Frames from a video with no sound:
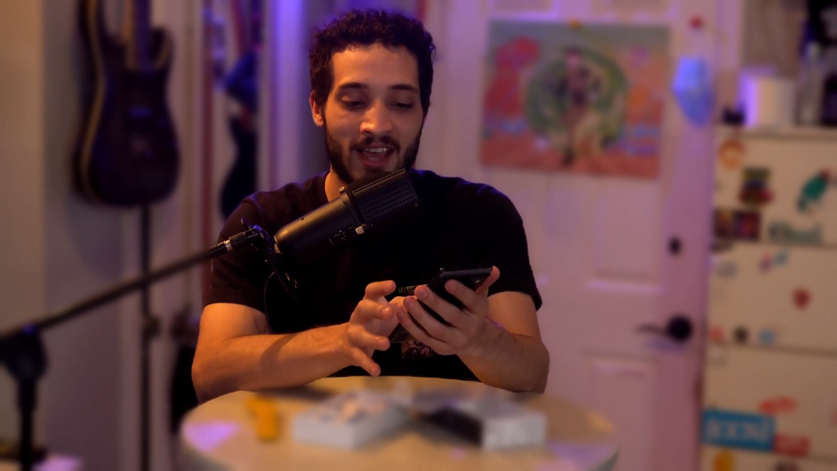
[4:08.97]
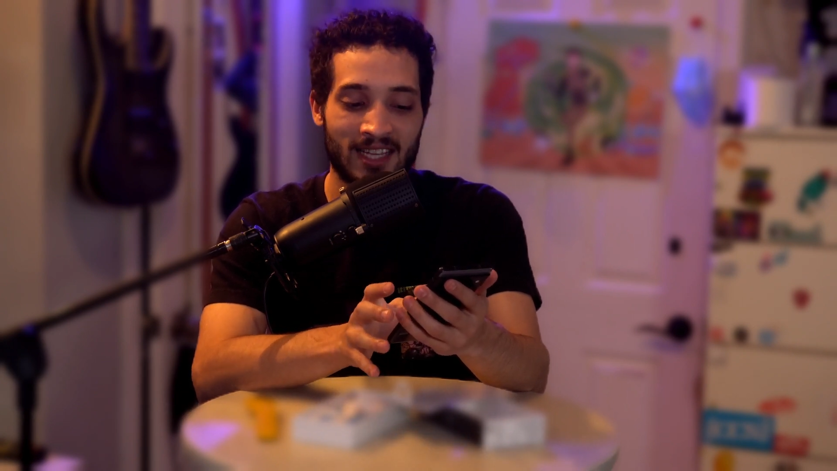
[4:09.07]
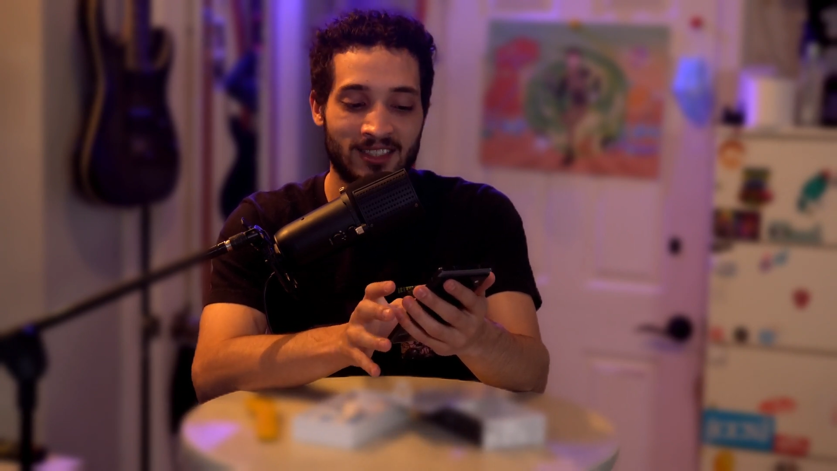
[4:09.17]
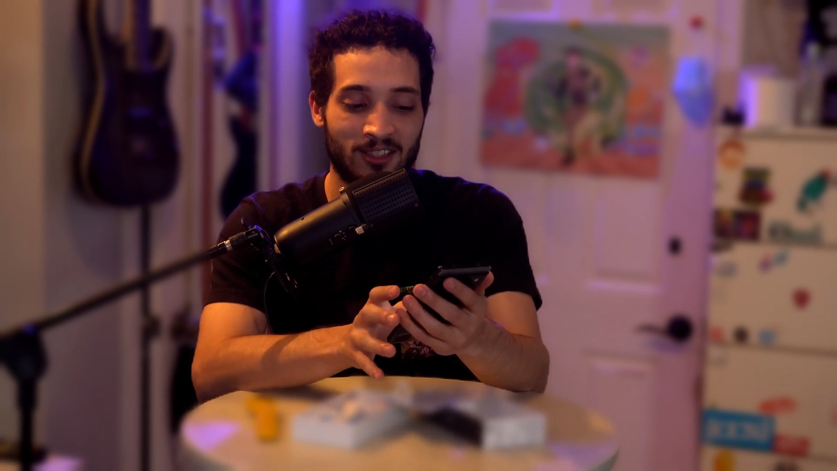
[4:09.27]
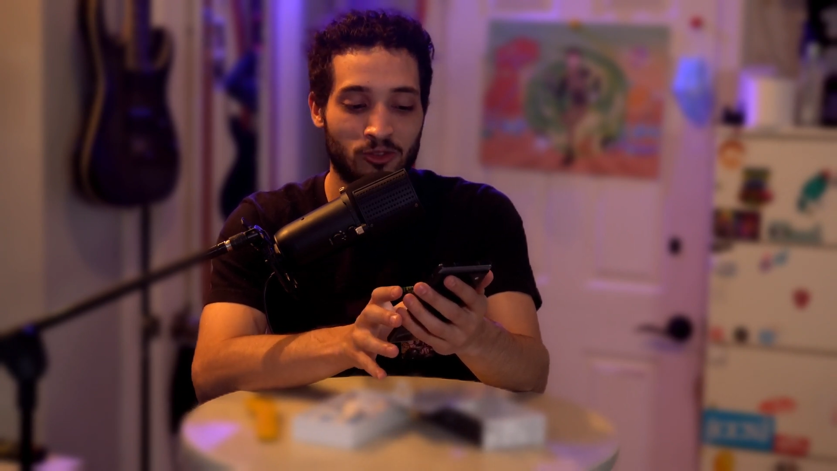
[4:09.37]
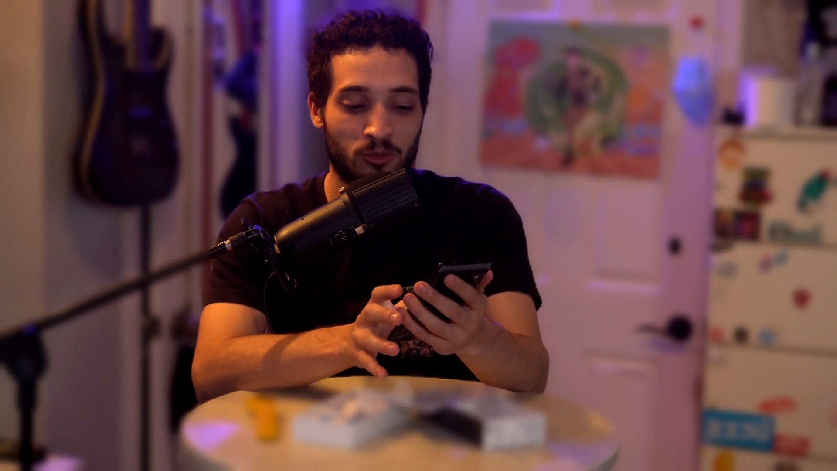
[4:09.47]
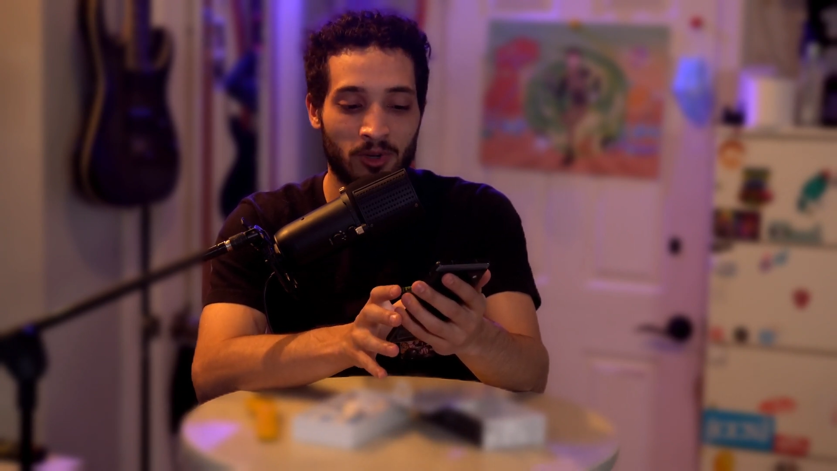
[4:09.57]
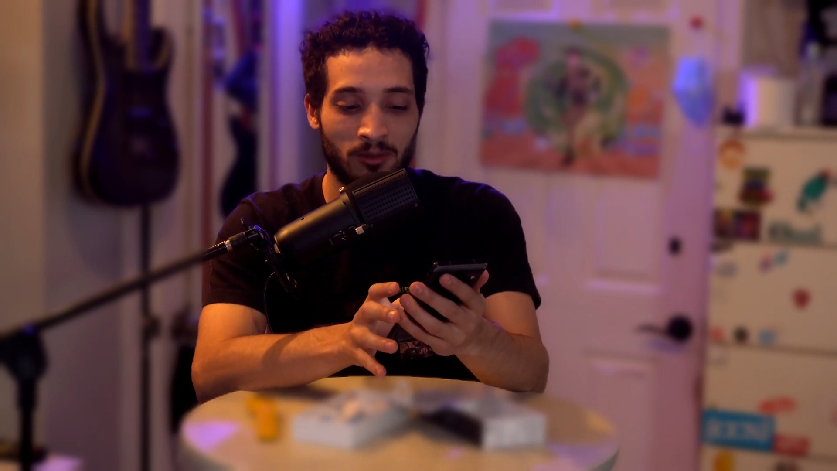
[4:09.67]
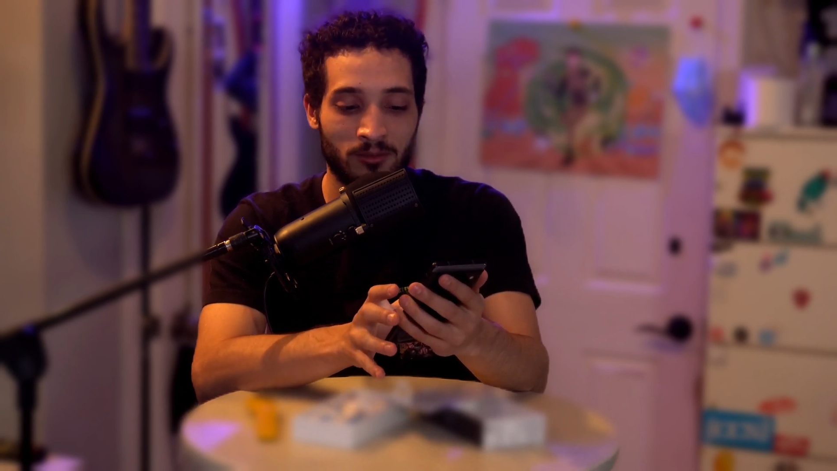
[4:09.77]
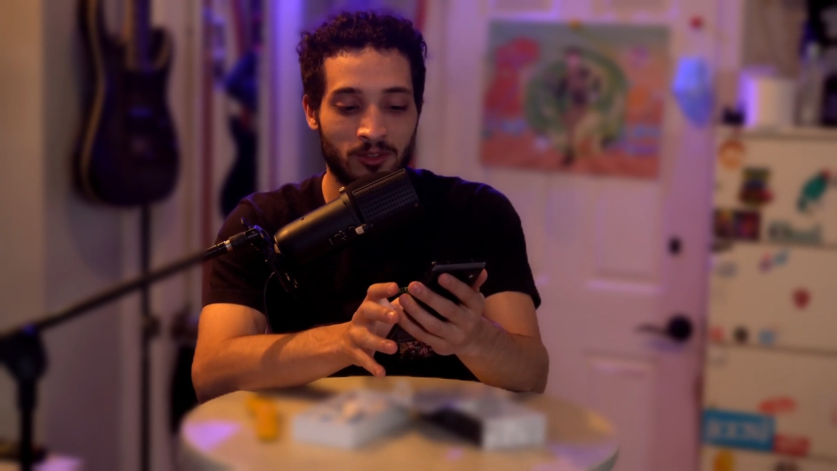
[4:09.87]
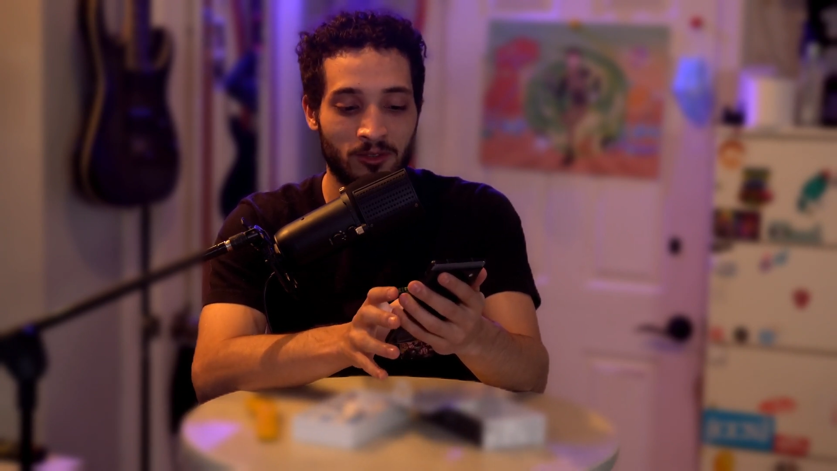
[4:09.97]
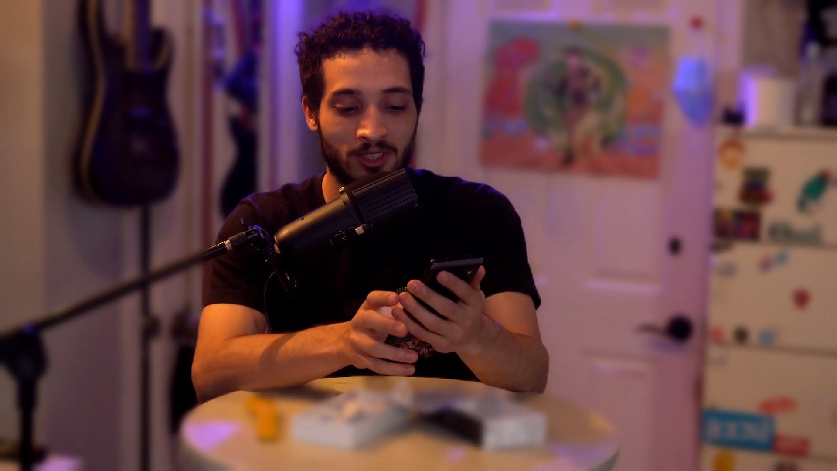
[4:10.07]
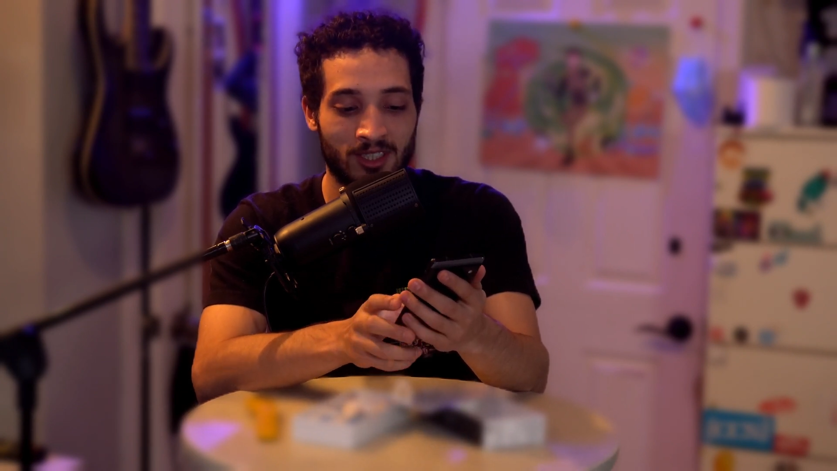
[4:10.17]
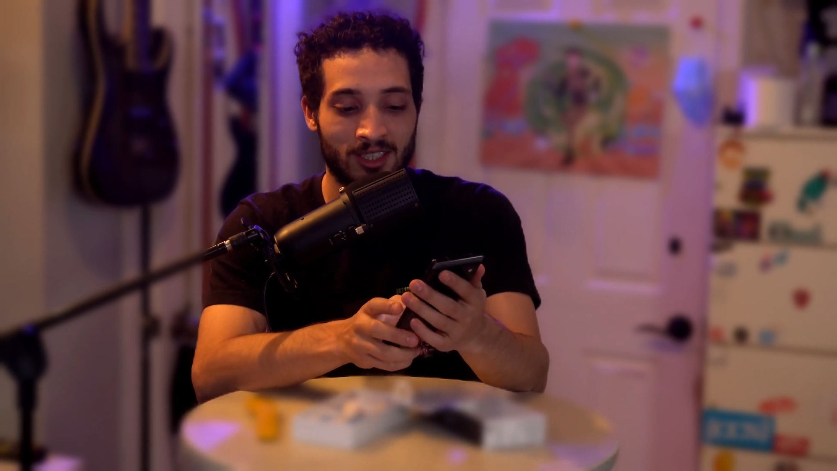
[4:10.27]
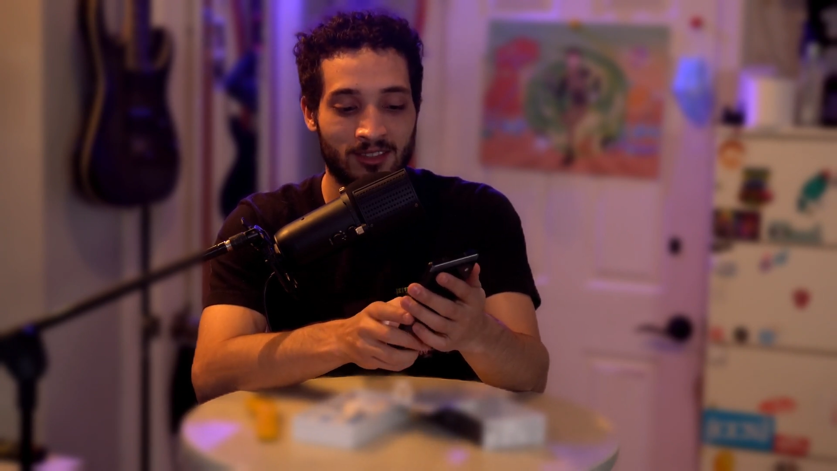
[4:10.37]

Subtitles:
accidental bumps using this.